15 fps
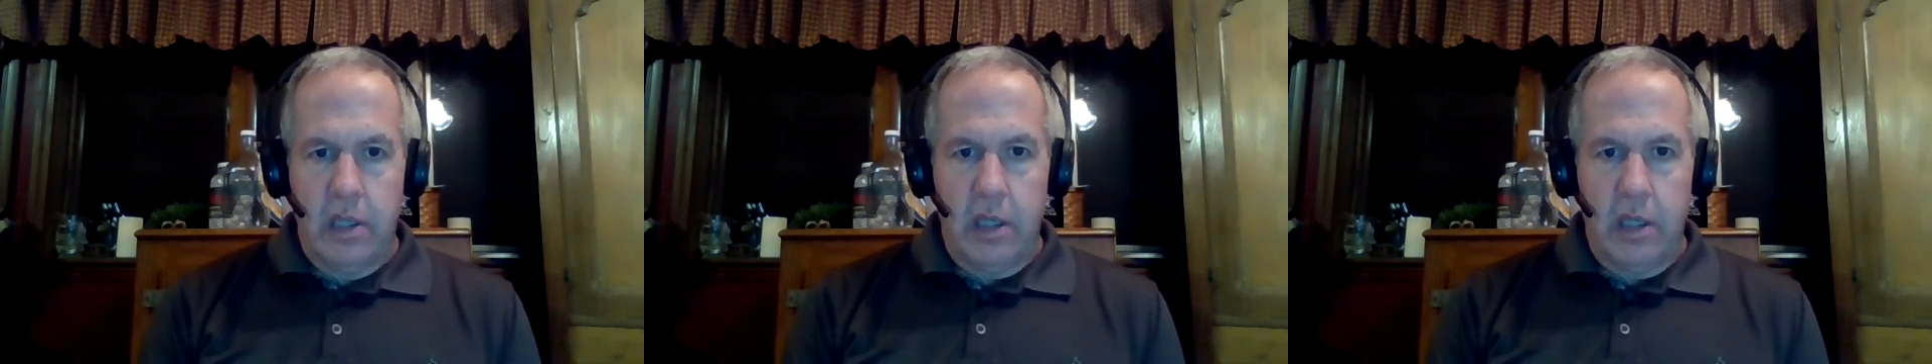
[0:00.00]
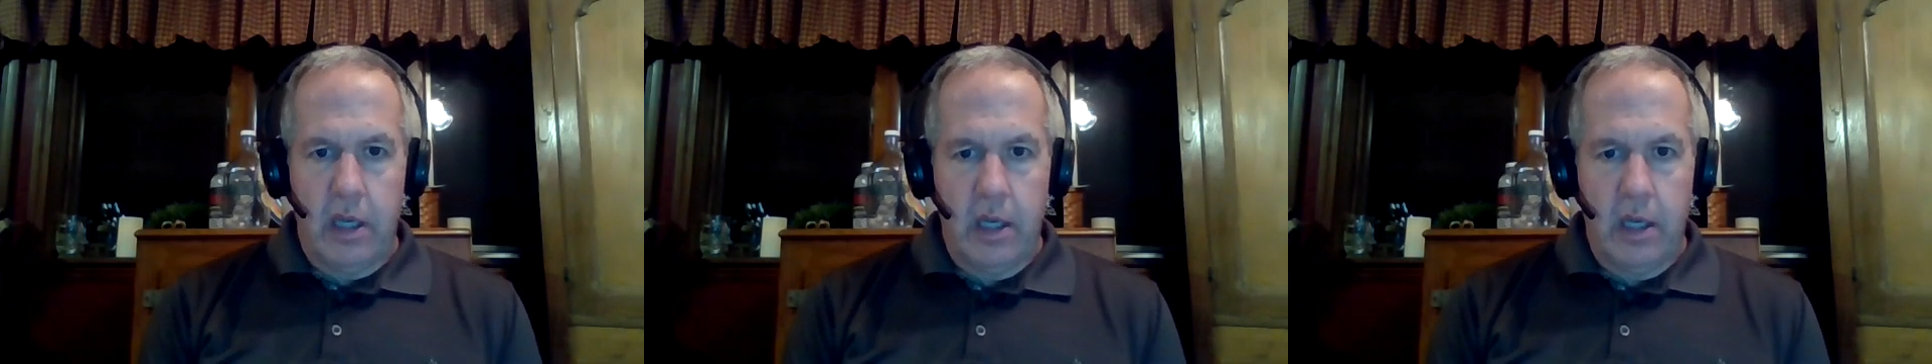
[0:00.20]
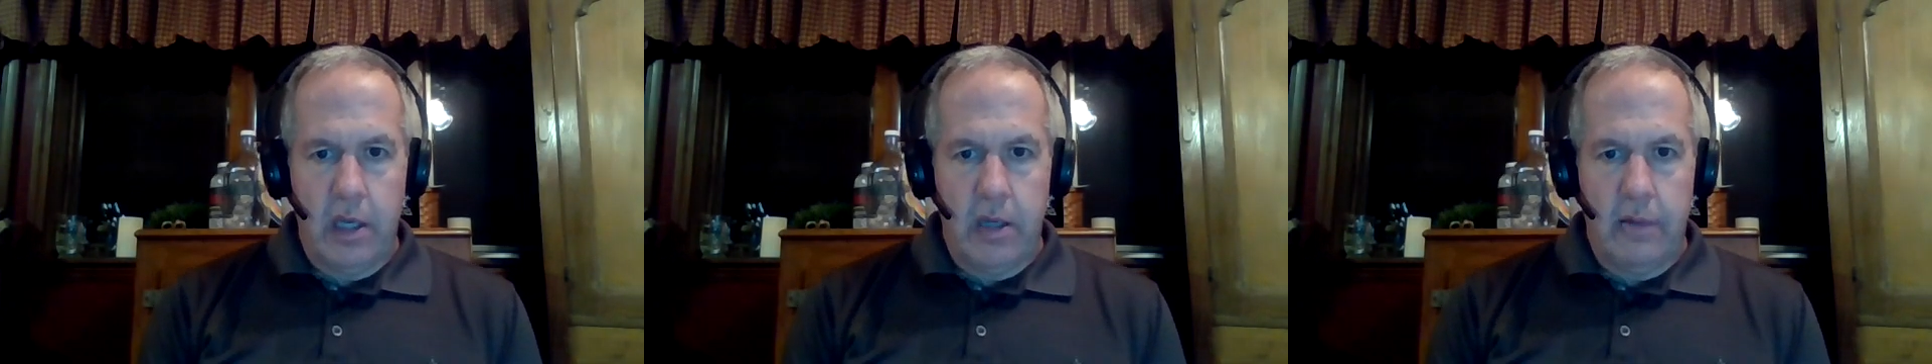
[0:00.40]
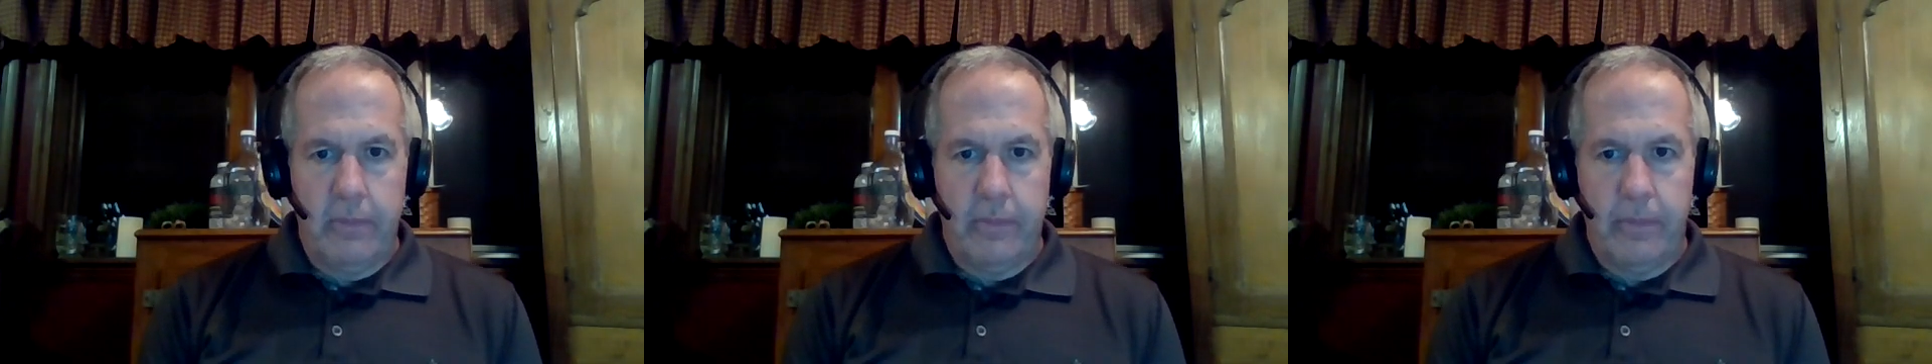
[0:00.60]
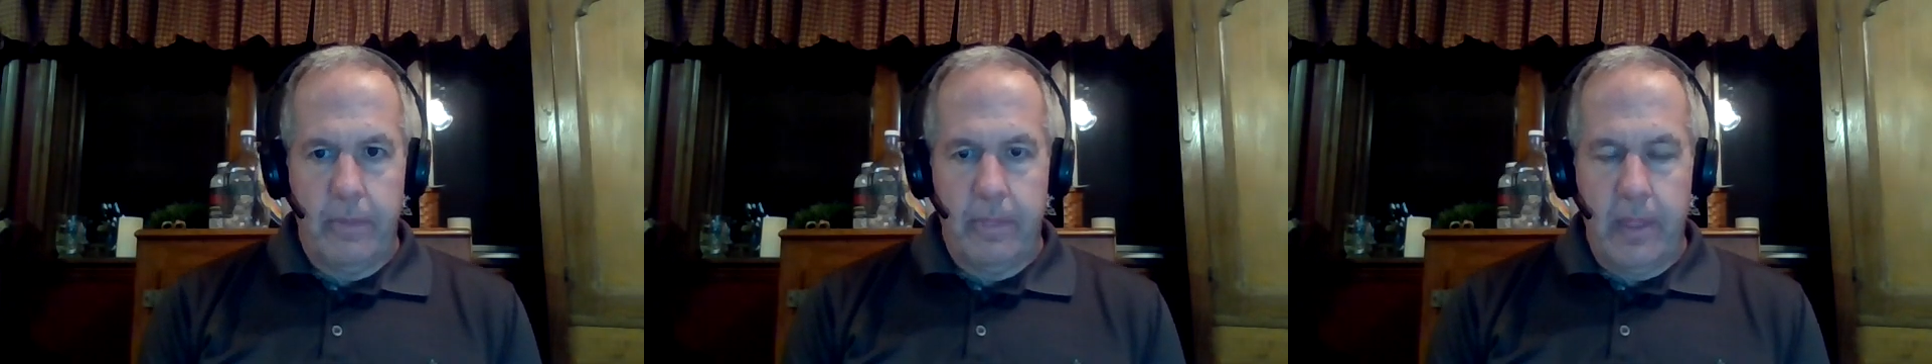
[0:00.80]

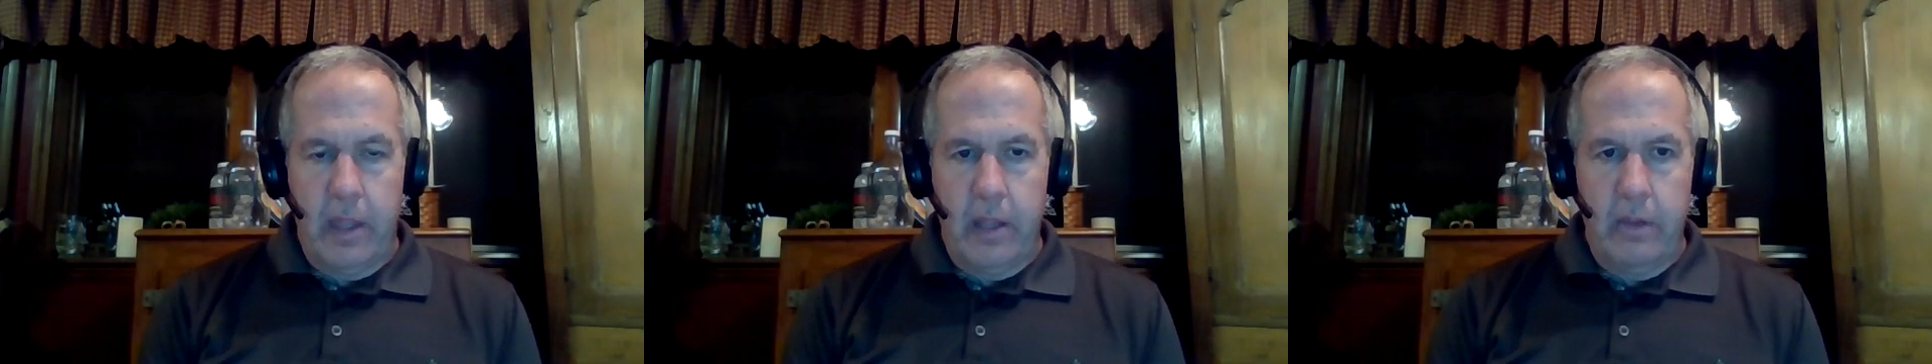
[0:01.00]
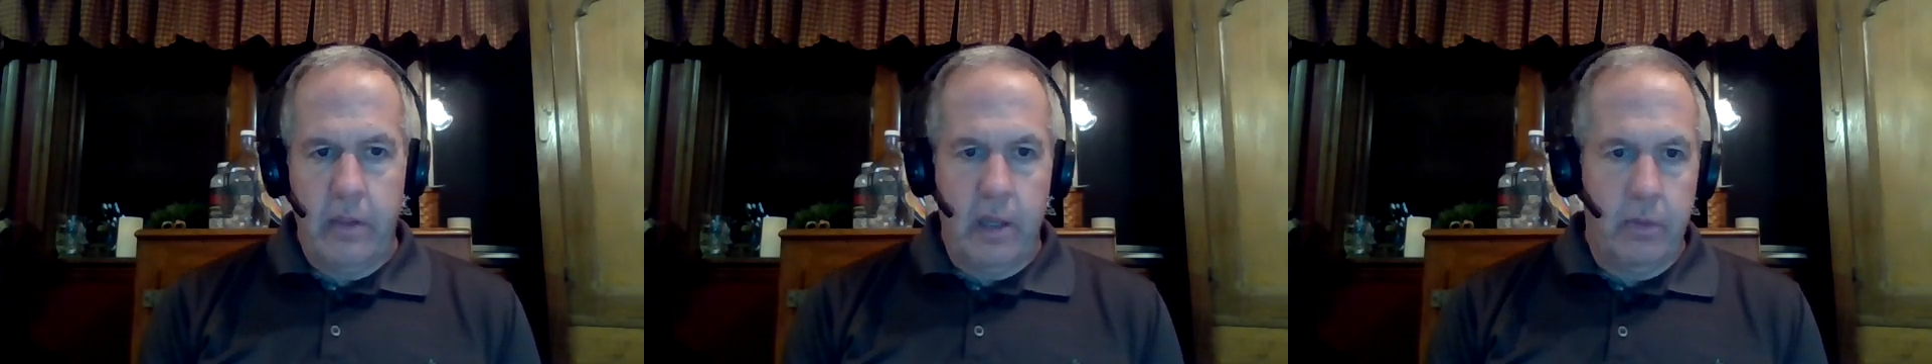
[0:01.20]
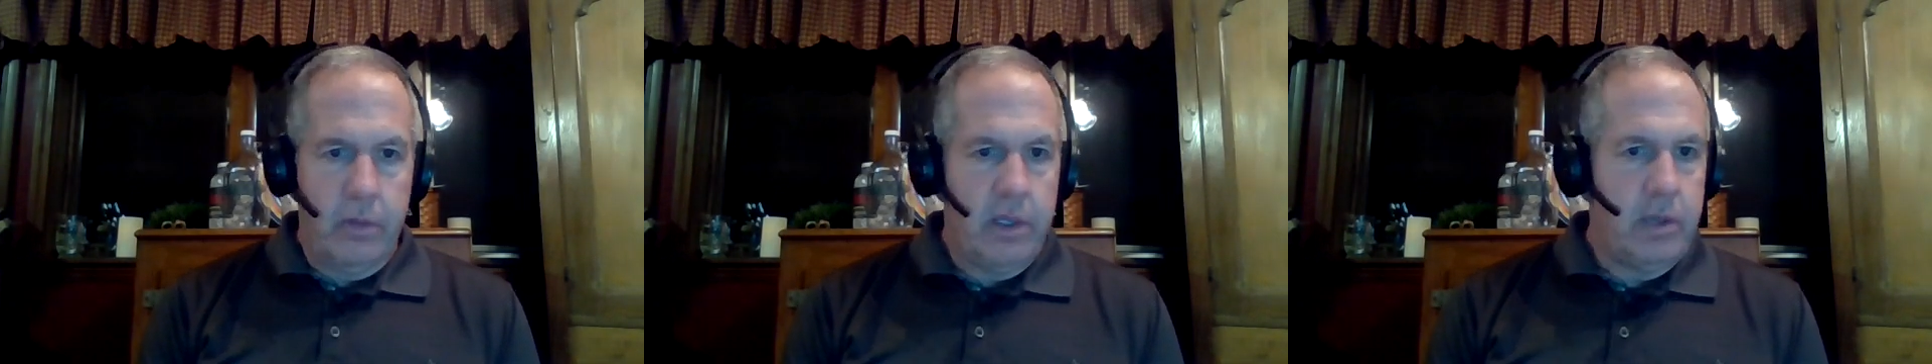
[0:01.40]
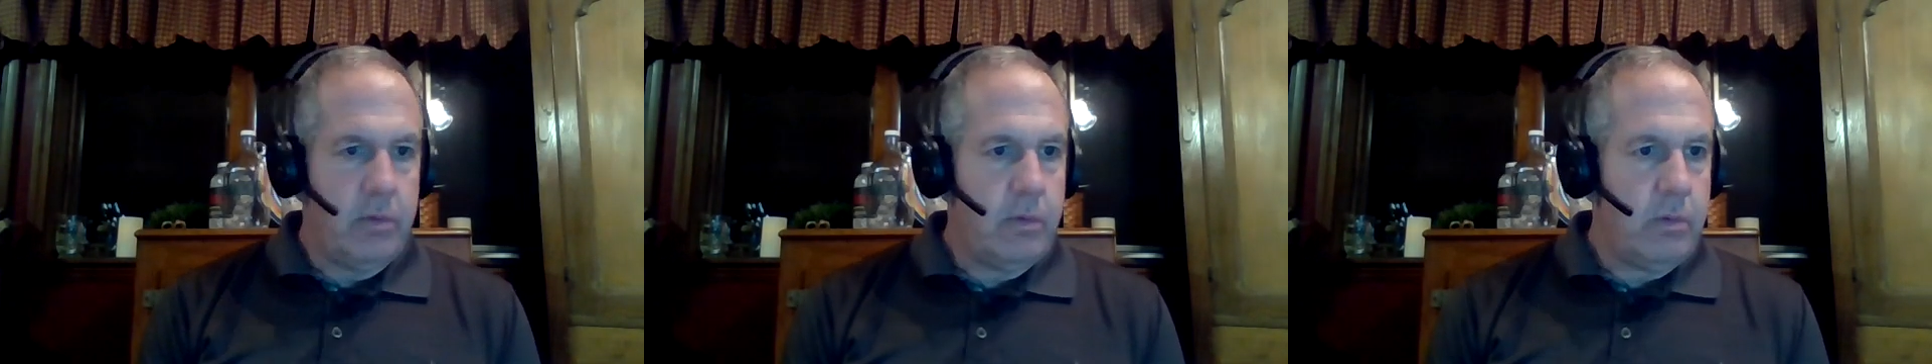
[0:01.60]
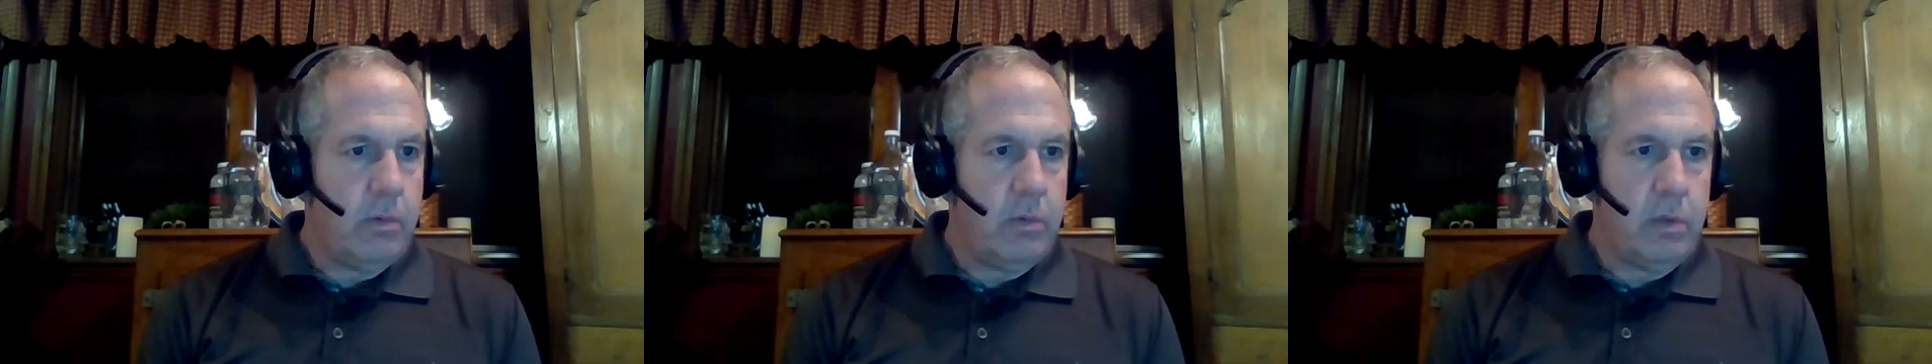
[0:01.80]
That way,
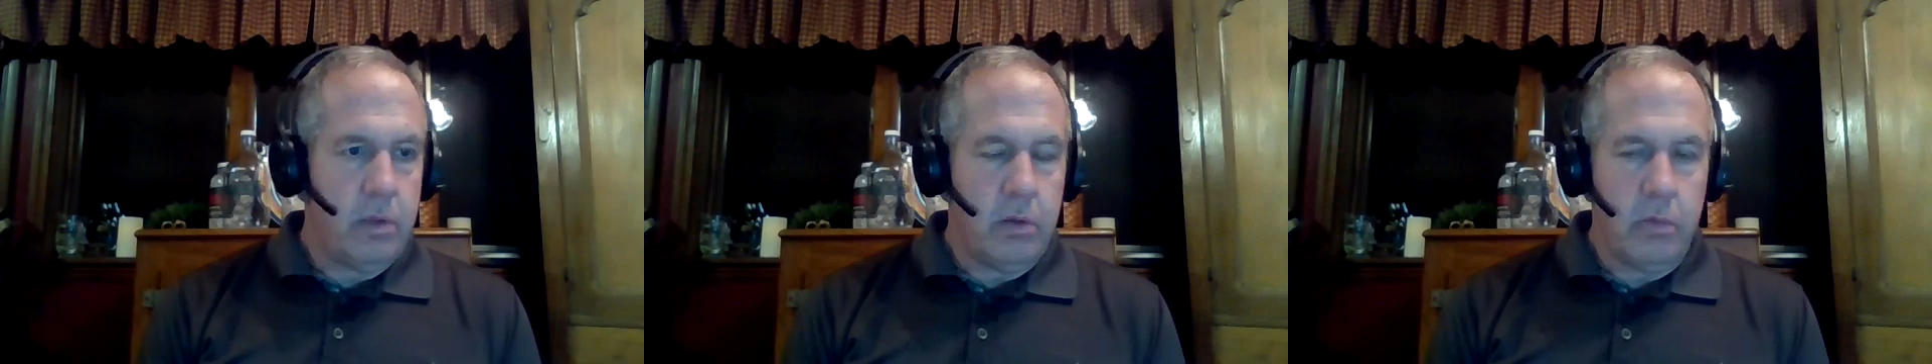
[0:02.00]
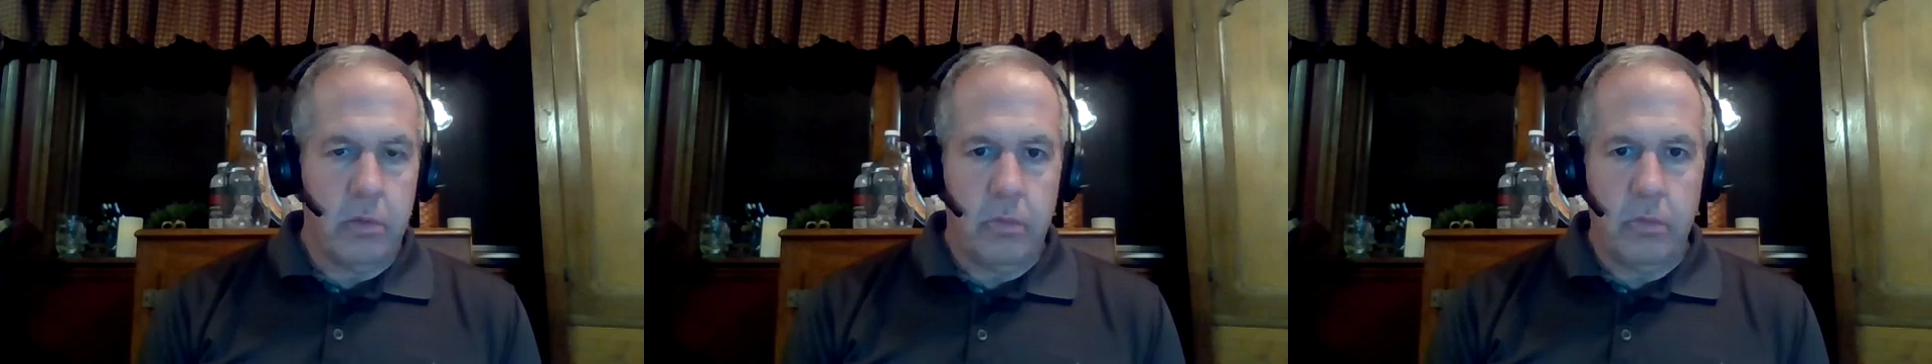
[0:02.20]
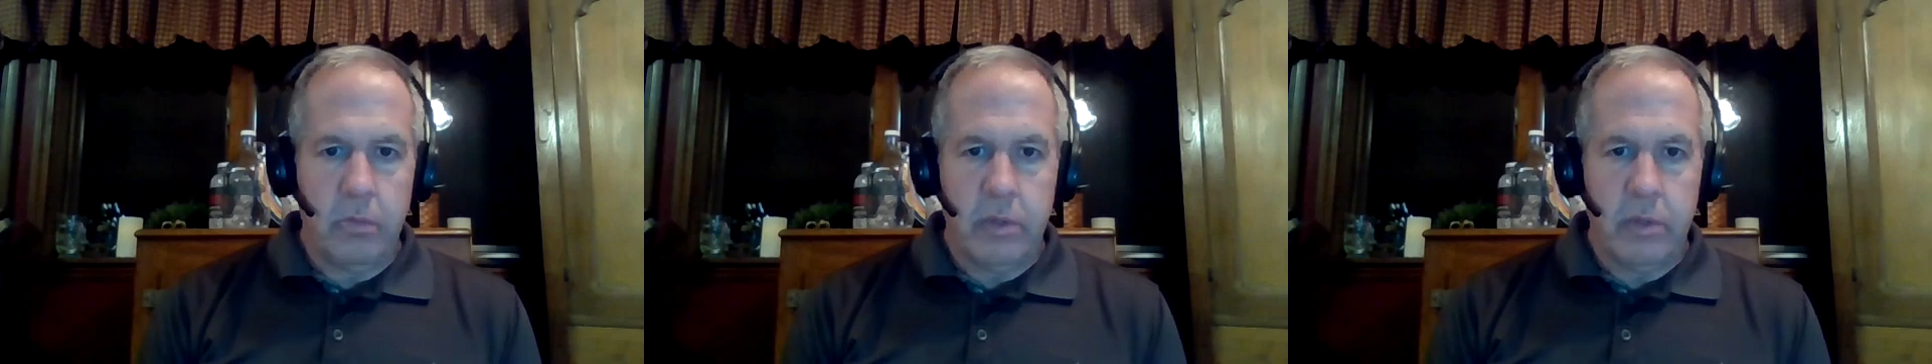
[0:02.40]
you know,